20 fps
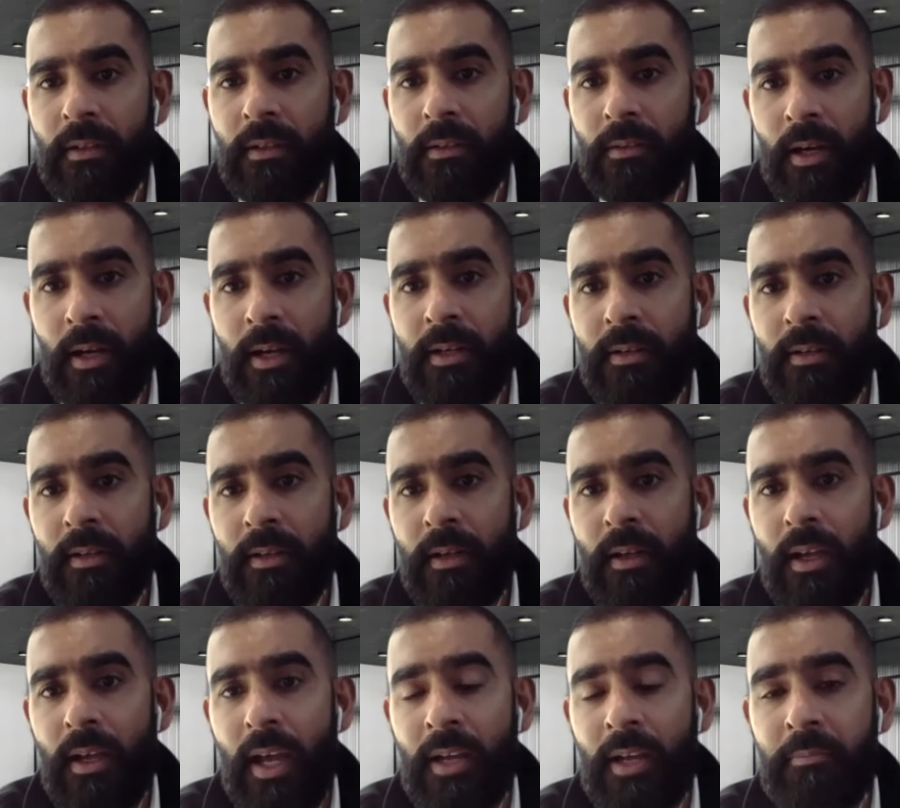right,
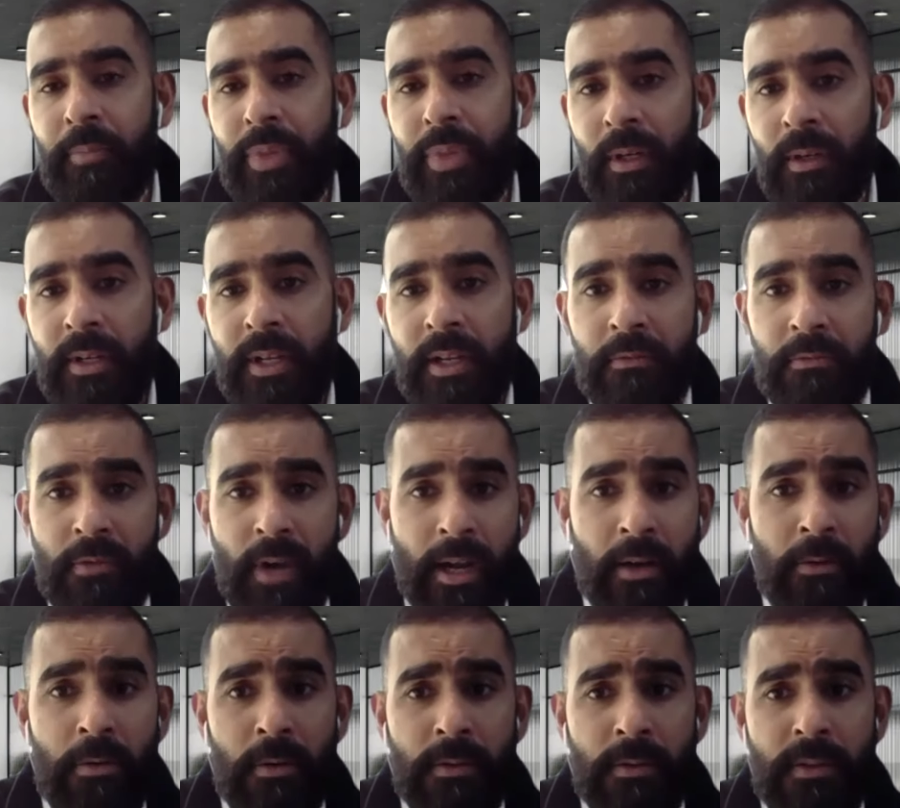and building
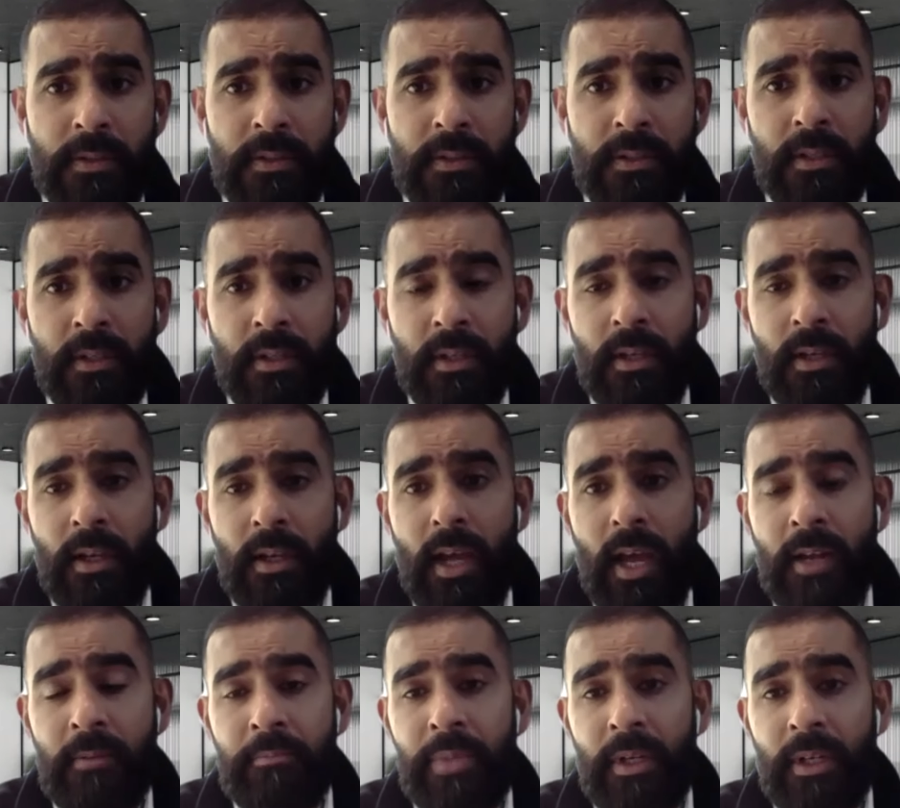records
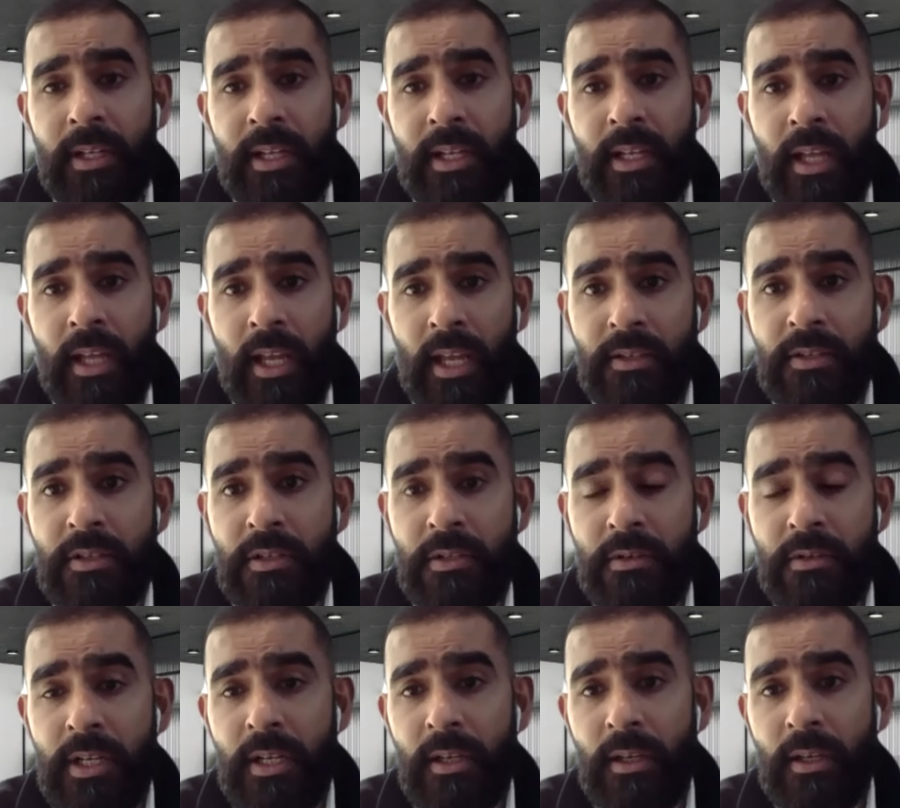and building
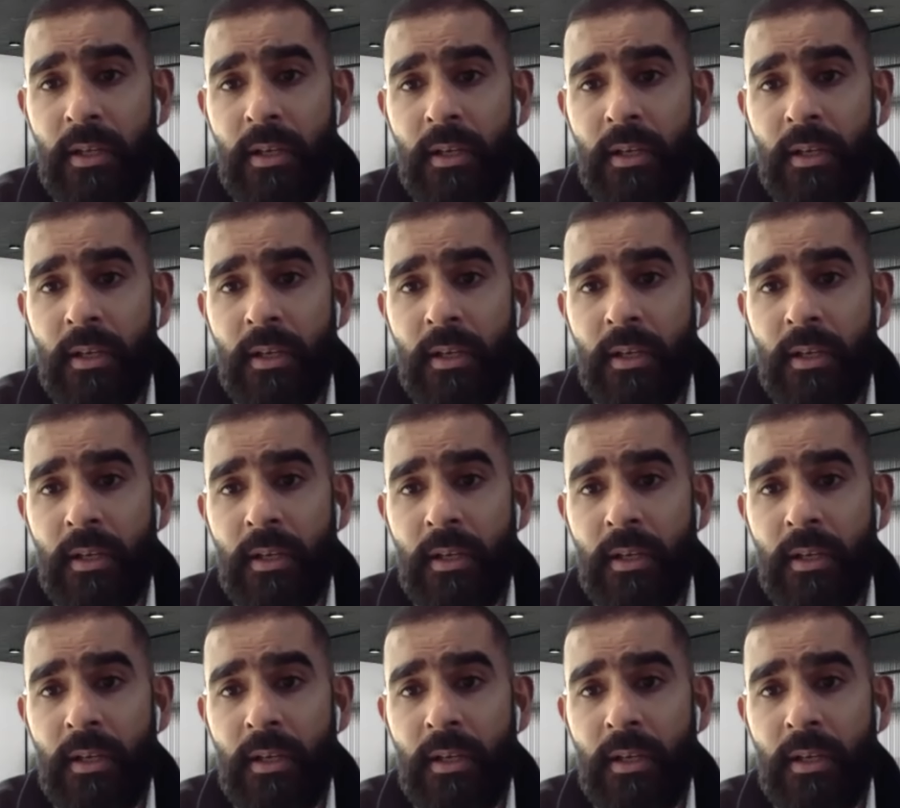history